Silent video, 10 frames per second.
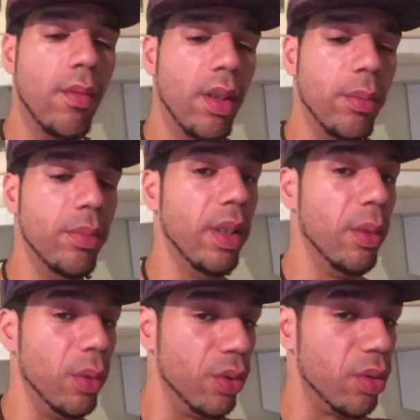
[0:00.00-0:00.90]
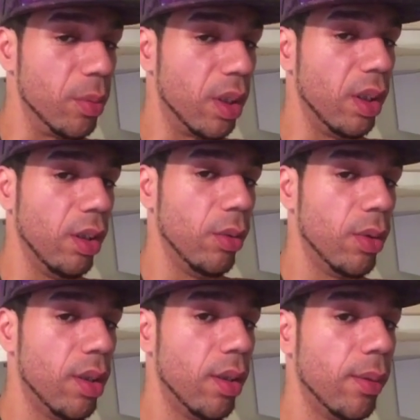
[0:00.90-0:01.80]
maybe with some
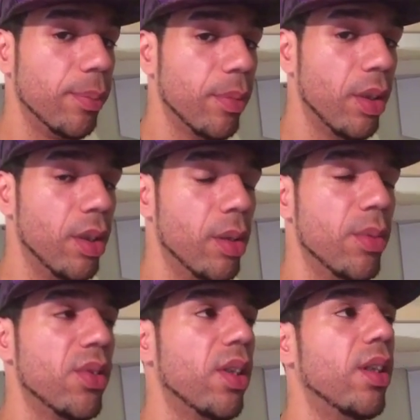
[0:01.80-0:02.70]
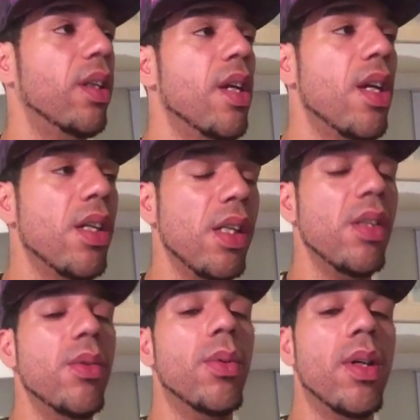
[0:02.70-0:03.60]
quinoa, you know what I'm saying?
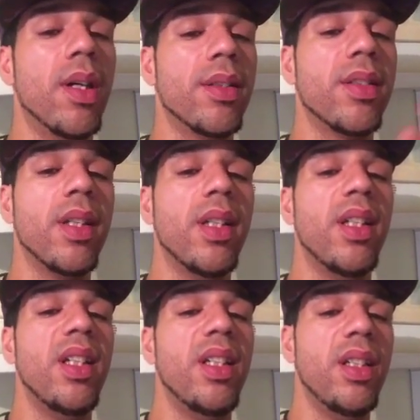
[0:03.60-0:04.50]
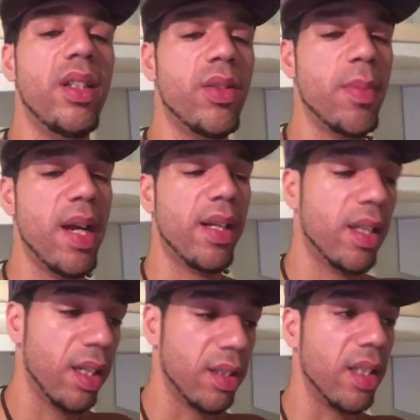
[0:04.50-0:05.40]
You want to ease back
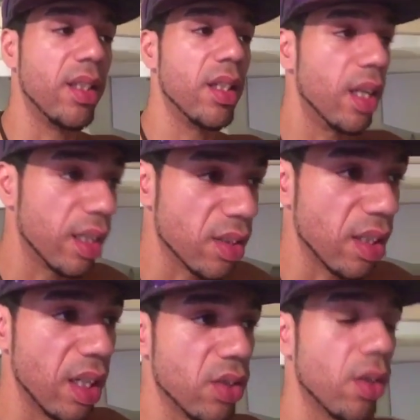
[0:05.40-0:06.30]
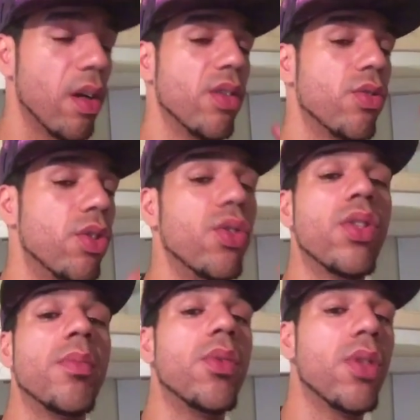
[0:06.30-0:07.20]
in, then the next day start
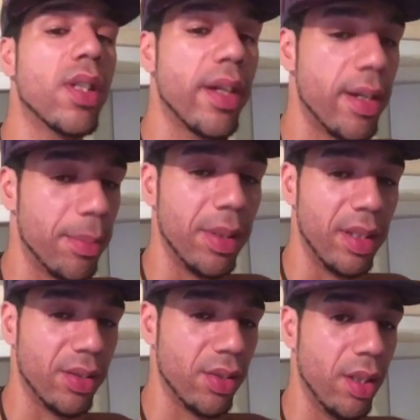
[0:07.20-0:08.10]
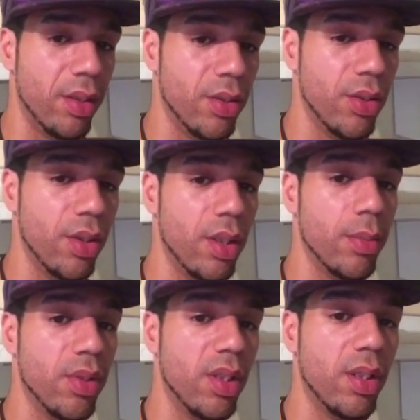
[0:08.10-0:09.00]
introducing more complex things. You see what
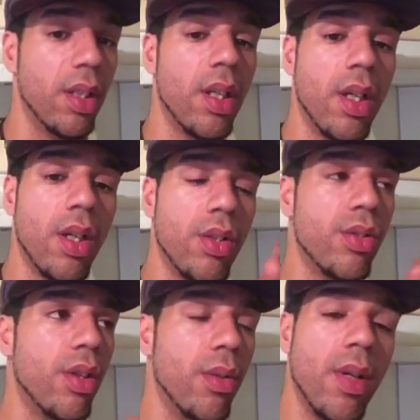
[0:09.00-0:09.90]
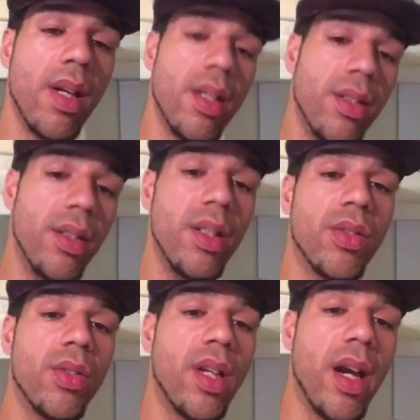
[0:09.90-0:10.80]
I'm saying? So
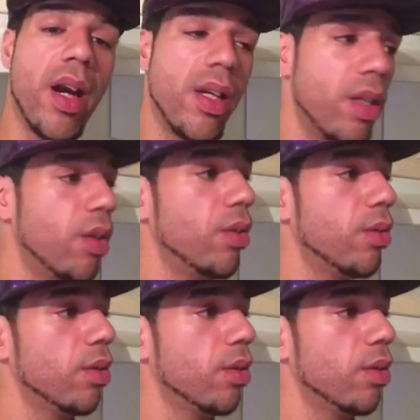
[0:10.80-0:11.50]
this will carry you